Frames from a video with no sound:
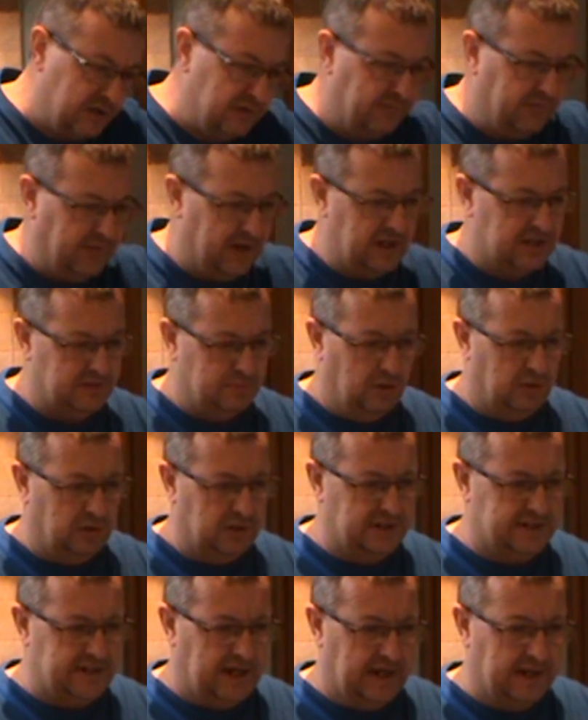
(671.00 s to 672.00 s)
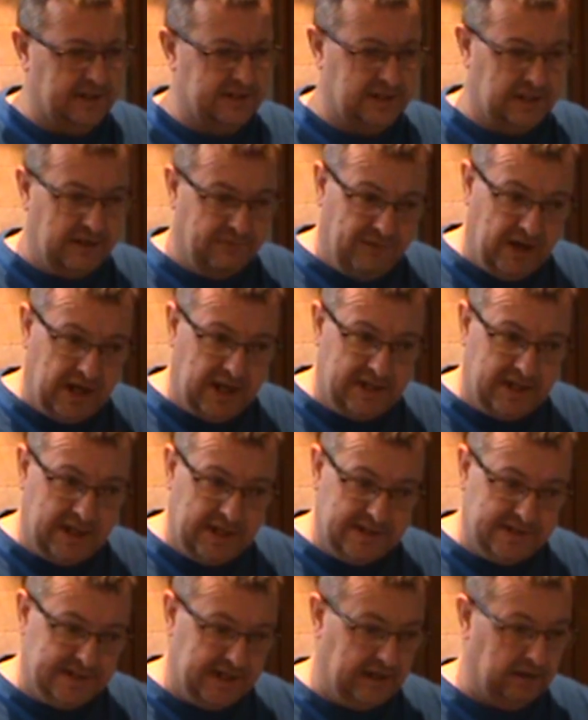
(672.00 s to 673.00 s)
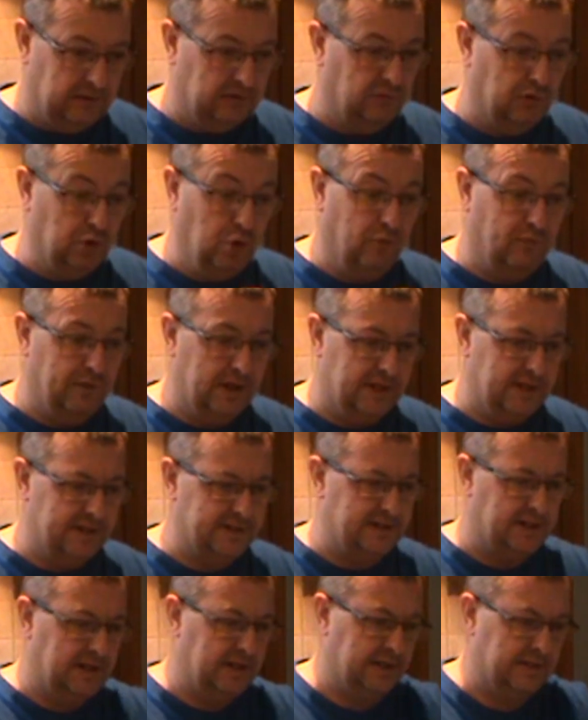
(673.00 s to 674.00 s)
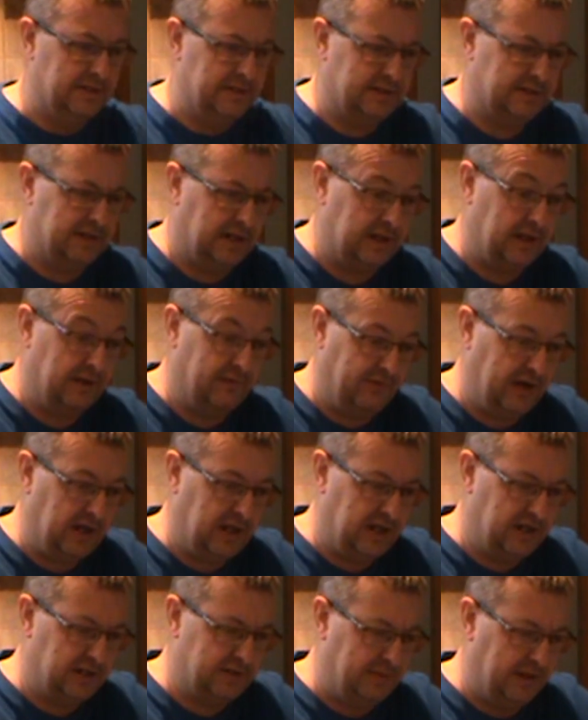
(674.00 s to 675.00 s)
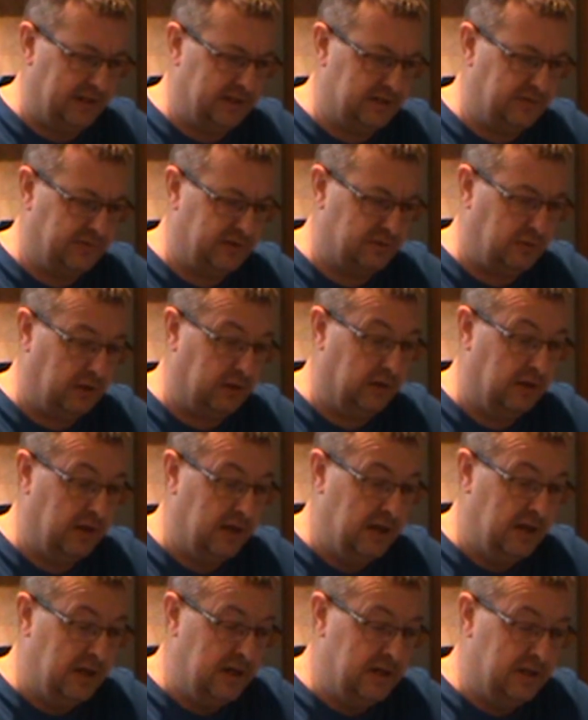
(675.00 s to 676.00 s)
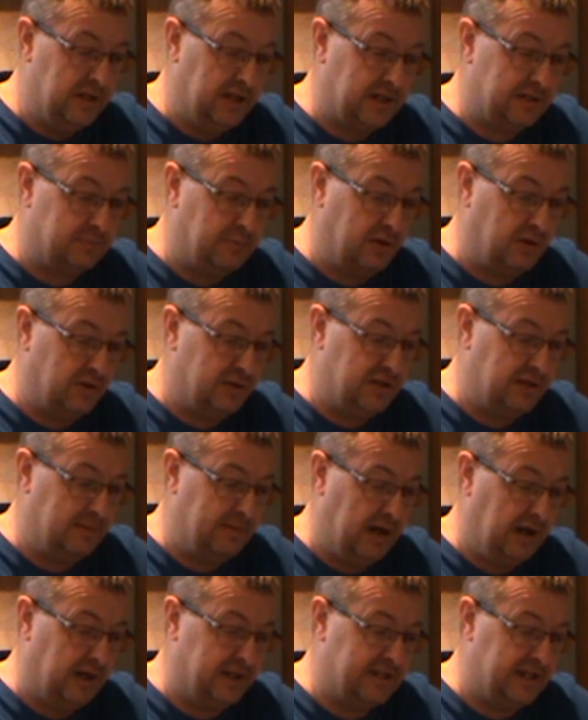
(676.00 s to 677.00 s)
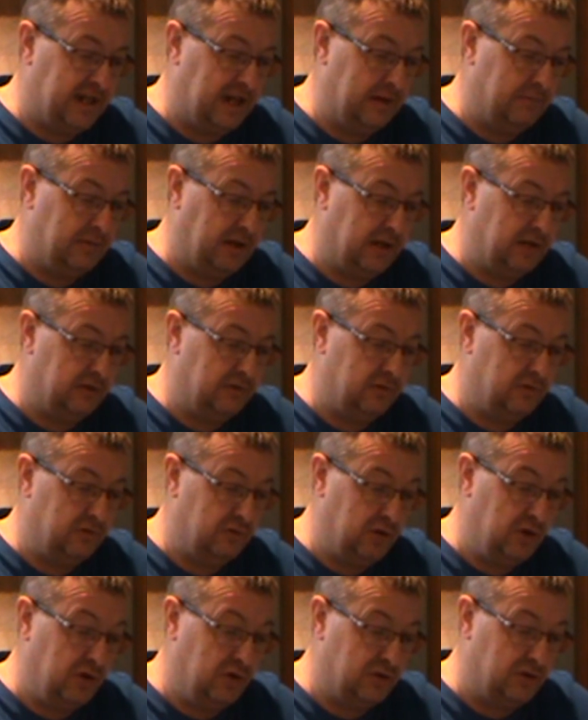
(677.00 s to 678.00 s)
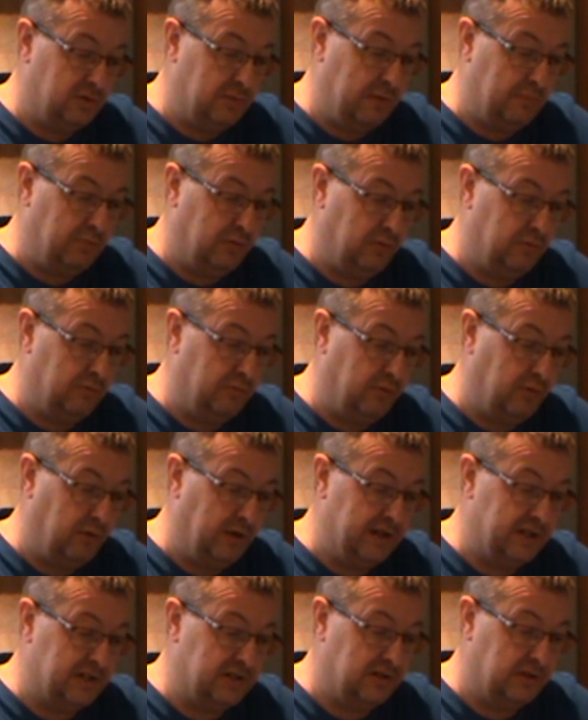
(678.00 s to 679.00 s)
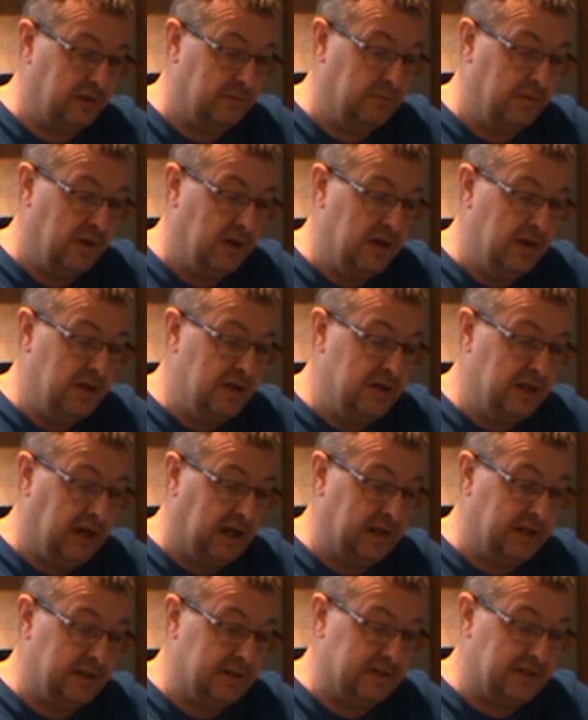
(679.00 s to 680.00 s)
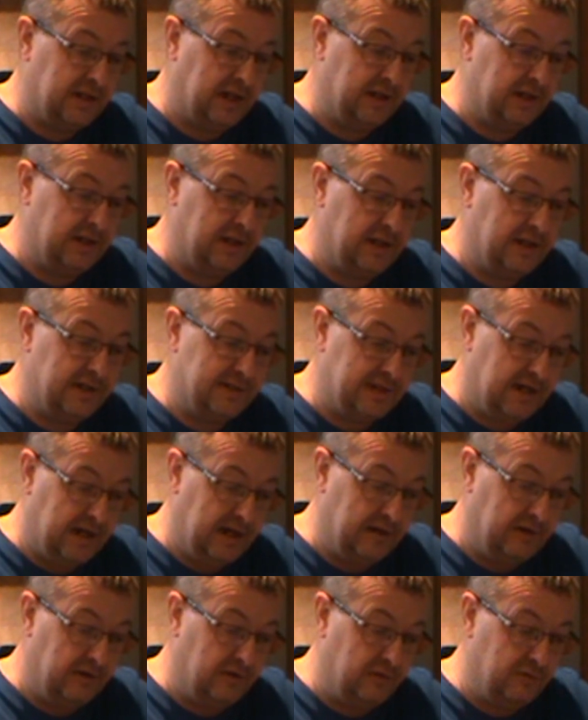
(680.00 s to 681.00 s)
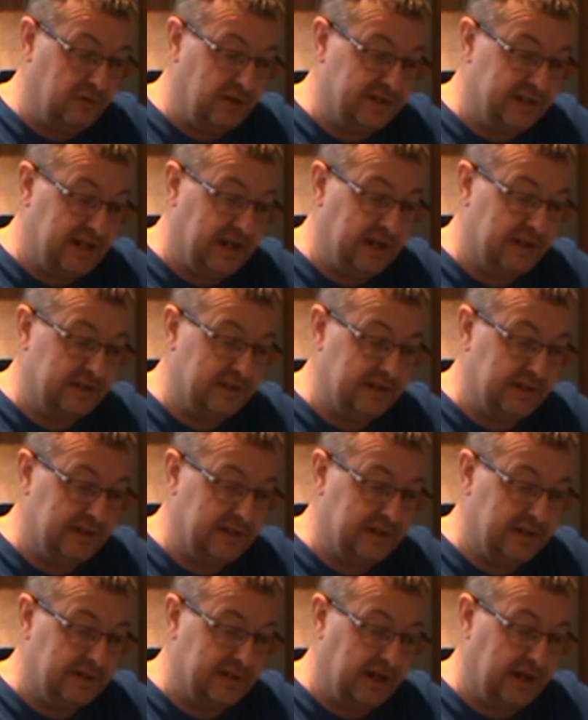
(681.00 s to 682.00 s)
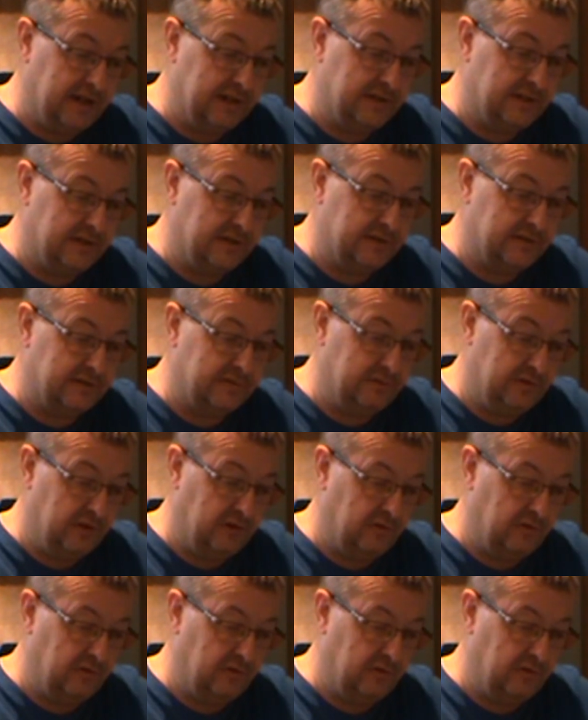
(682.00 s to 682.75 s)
very small designs, and they're very detailed, lovely designs, and they're very expensive as well. That's because of the amount of time that used to be put into them, and the designer who designs these designs is